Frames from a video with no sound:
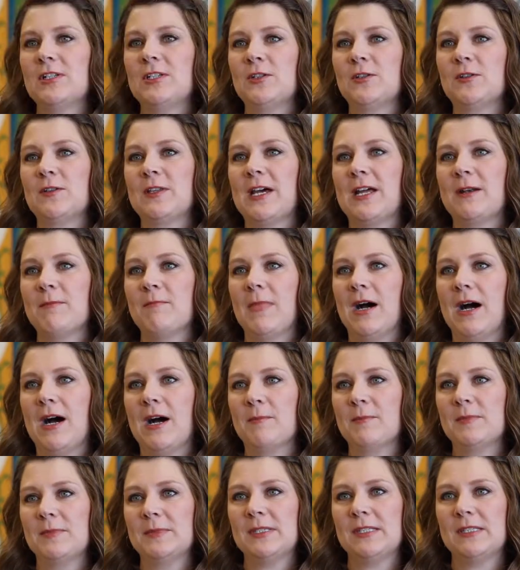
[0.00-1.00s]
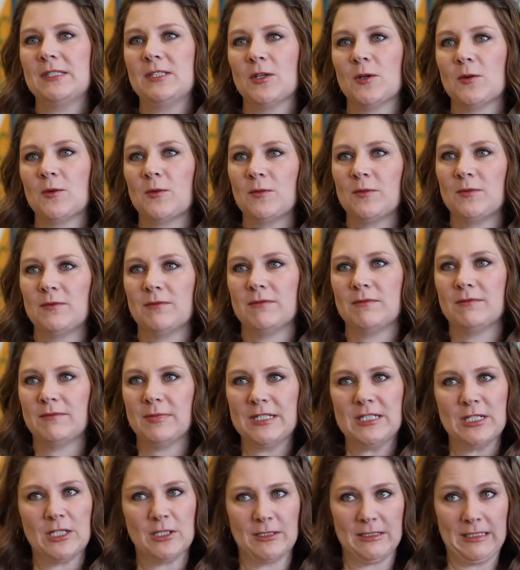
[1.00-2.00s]
to do that moms don't
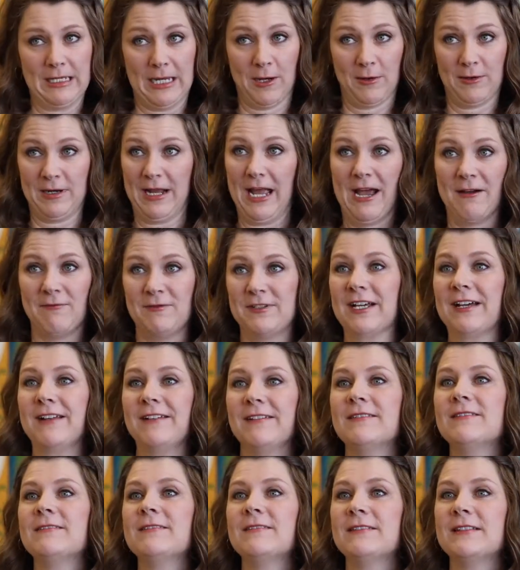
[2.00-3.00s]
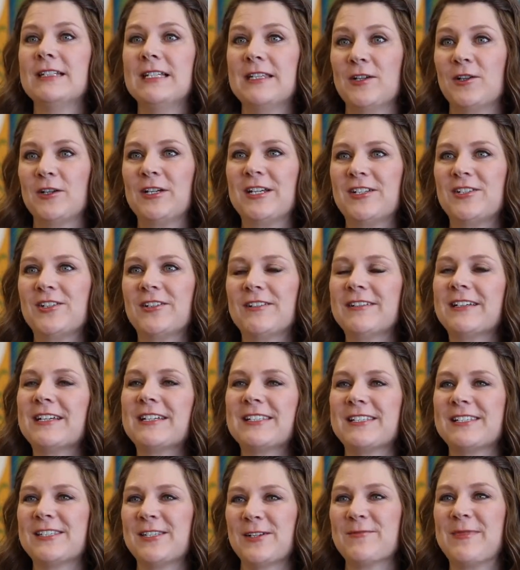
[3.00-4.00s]
particularly care to have done in their kitchen
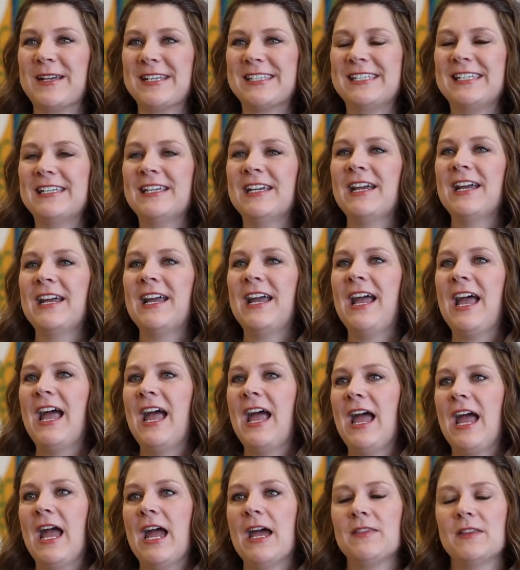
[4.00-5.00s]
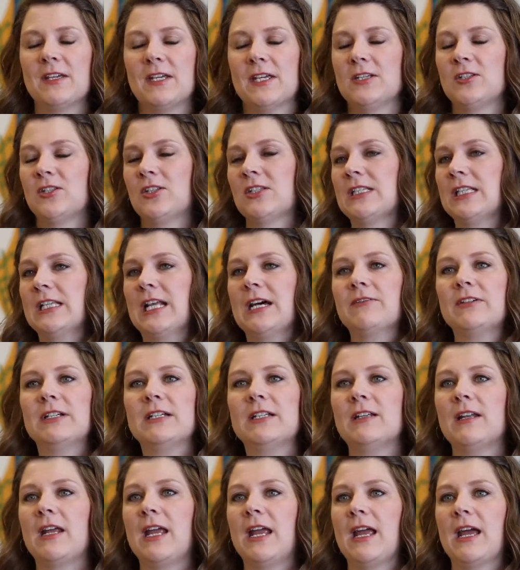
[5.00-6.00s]
because it's so messy. And the kids just love
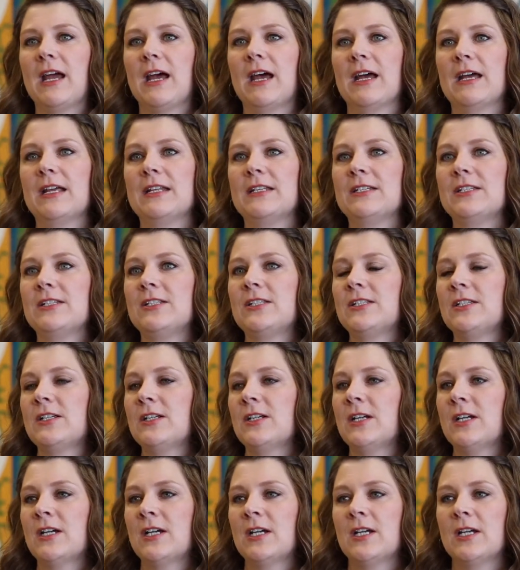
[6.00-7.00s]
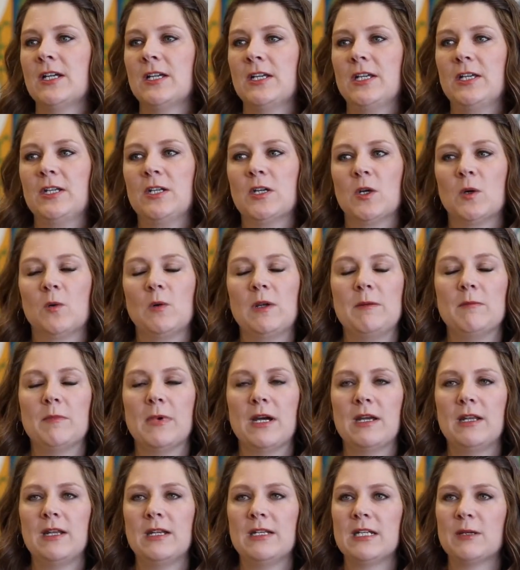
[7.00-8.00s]
it and you know, we
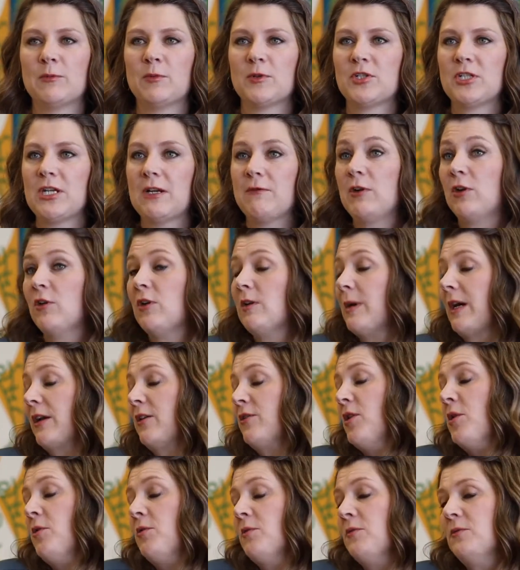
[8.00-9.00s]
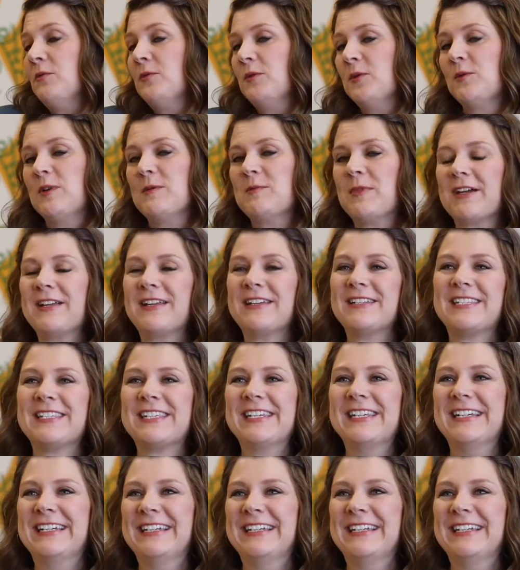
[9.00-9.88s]
might end up with shaving cream on our nose, we might,